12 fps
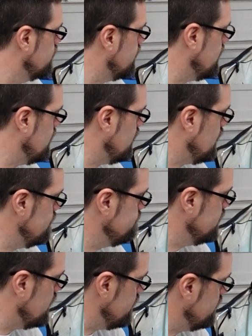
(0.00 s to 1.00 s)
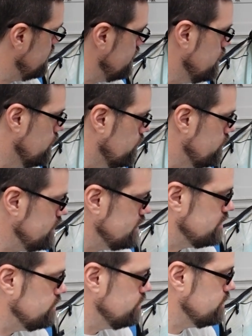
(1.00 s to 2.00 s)
Uh, I'm not, you know,
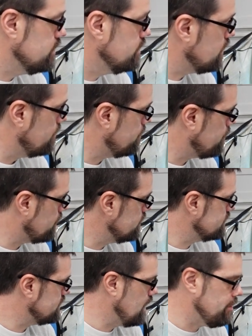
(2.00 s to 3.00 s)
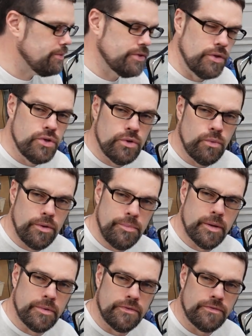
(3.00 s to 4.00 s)
these do come apart and snap, so you would
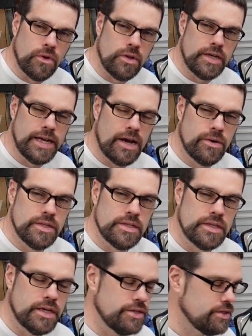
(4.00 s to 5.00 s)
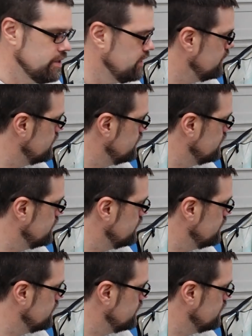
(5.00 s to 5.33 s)
be able to fold it down and such.